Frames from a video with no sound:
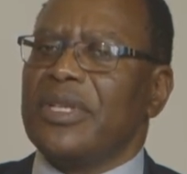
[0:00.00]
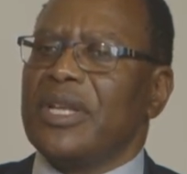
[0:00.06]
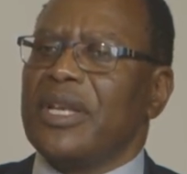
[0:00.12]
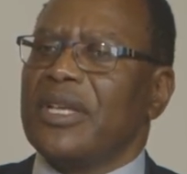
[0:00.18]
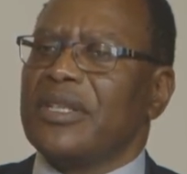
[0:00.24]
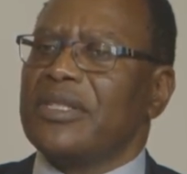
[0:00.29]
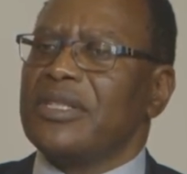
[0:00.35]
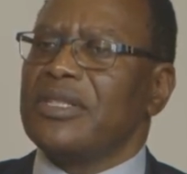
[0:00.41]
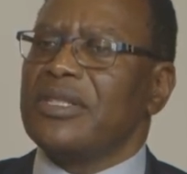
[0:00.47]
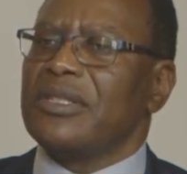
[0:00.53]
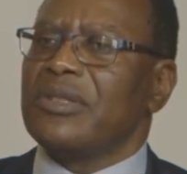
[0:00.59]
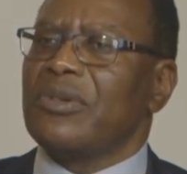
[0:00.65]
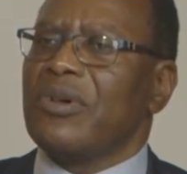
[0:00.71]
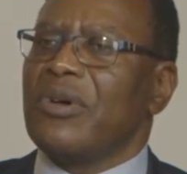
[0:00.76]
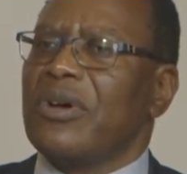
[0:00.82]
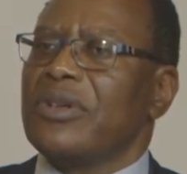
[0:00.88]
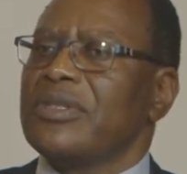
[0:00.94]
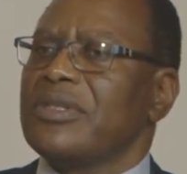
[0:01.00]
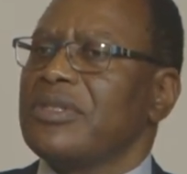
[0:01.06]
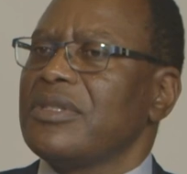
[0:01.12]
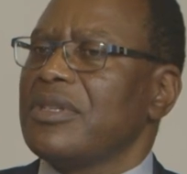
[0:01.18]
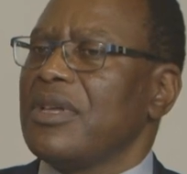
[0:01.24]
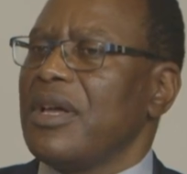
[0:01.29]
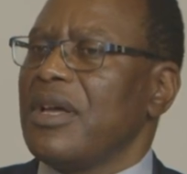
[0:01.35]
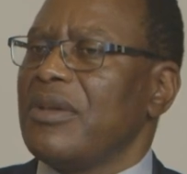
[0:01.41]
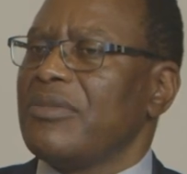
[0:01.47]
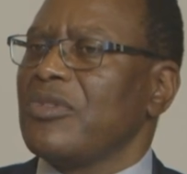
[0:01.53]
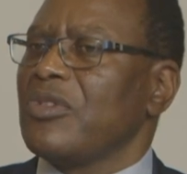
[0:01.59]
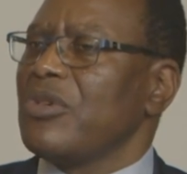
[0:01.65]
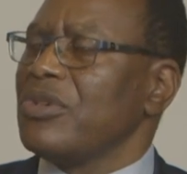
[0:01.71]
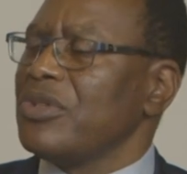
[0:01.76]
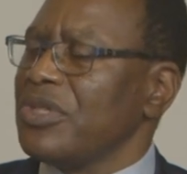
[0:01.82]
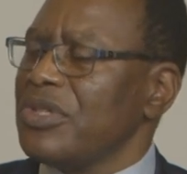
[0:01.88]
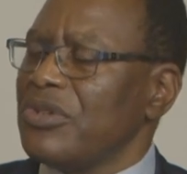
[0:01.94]
And electricity costs
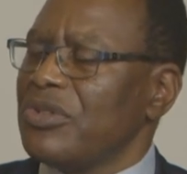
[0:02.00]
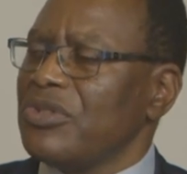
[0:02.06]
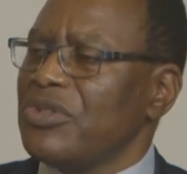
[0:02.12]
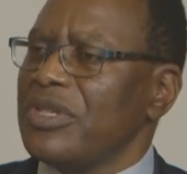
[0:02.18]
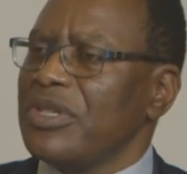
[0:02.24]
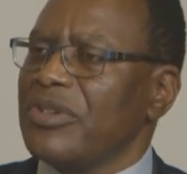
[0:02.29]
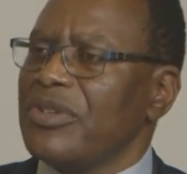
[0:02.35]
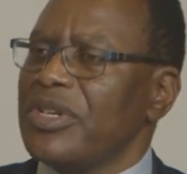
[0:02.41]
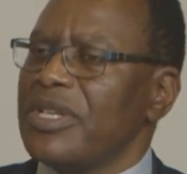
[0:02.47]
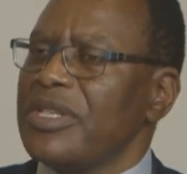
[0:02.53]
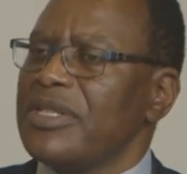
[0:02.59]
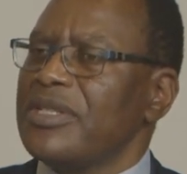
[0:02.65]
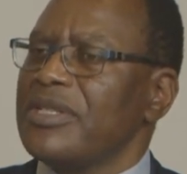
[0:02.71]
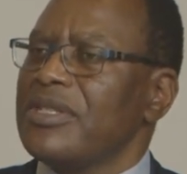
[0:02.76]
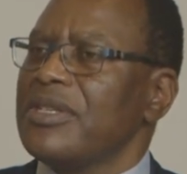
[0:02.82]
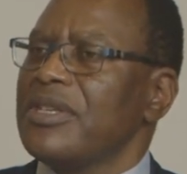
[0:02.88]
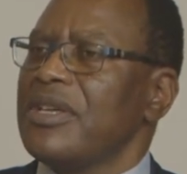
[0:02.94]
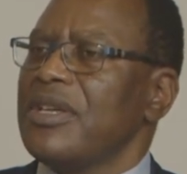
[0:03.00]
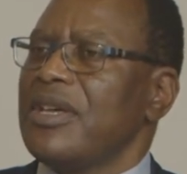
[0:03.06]
continue to increase,